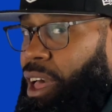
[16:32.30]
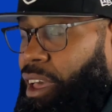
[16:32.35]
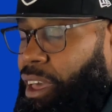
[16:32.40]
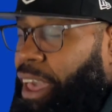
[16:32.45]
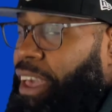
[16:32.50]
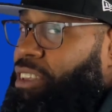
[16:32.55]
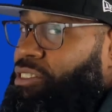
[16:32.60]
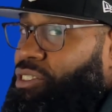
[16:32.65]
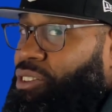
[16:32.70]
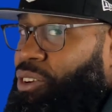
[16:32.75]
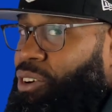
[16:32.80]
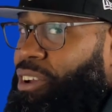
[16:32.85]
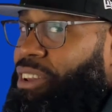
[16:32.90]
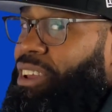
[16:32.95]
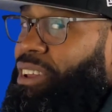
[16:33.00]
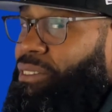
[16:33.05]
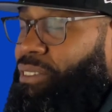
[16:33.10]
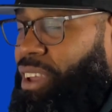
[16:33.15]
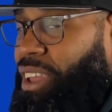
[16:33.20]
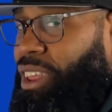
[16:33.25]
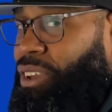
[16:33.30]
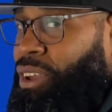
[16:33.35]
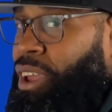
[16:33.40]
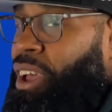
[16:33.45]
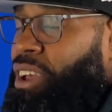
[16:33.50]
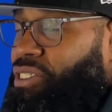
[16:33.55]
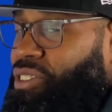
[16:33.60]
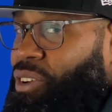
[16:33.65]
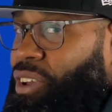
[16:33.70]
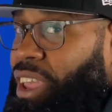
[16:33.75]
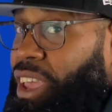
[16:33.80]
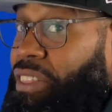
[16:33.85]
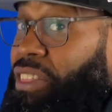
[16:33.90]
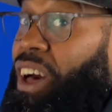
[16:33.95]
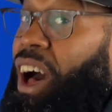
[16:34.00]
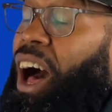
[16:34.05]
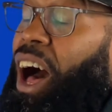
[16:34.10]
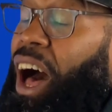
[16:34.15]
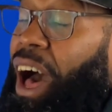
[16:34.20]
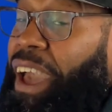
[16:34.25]
X-coordinate of any, so again,
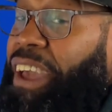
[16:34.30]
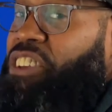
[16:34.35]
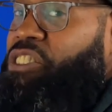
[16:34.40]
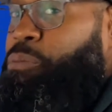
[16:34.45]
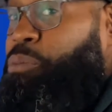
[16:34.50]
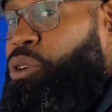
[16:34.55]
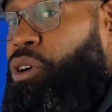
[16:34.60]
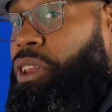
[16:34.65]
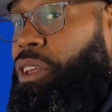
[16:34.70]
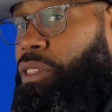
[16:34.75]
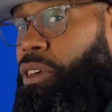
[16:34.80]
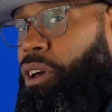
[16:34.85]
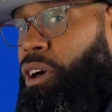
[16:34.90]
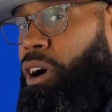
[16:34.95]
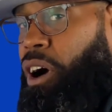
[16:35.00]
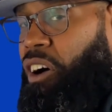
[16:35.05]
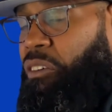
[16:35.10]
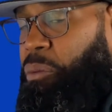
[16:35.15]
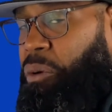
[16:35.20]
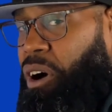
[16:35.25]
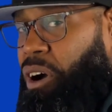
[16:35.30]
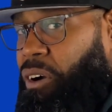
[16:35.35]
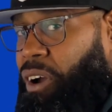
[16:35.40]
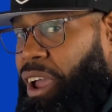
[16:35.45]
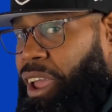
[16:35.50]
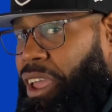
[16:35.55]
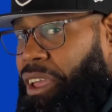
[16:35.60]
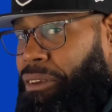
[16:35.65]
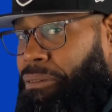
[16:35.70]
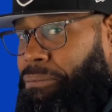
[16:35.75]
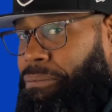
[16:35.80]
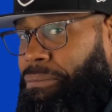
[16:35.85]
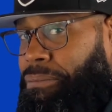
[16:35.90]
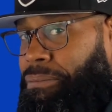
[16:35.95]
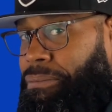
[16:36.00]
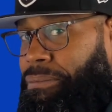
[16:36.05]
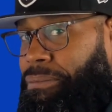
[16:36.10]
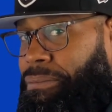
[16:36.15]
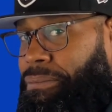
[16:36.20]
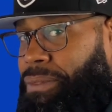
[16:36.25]
the highest point of the golf ball, right?
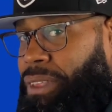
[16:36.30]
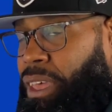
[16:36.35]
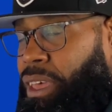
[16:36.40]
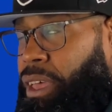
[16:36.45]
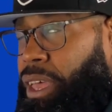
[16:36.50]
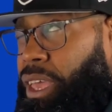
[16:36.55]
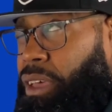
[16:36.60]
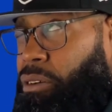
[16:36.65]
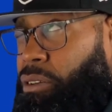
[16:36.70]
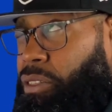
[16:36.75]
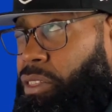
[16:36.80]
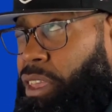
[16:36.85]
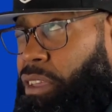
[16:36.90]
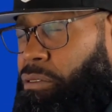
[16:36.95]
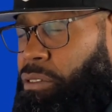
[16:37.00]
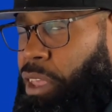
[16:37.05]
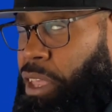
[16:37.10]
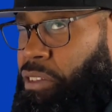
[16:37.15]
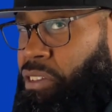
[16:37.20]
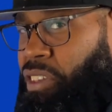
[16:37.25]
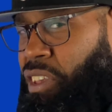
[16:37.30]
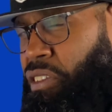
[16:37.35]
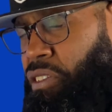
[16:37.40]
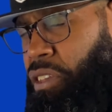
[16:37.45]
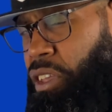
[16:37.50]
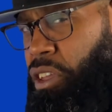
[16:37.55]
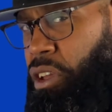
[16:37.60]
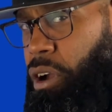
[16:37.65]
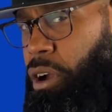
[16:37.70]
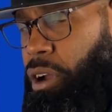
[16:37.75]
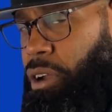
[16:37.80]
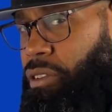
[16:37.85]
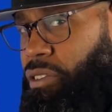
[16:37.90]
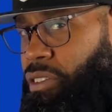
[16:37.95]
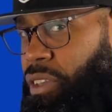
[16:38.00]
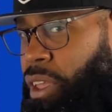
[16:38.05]
The thing was at 60 yards.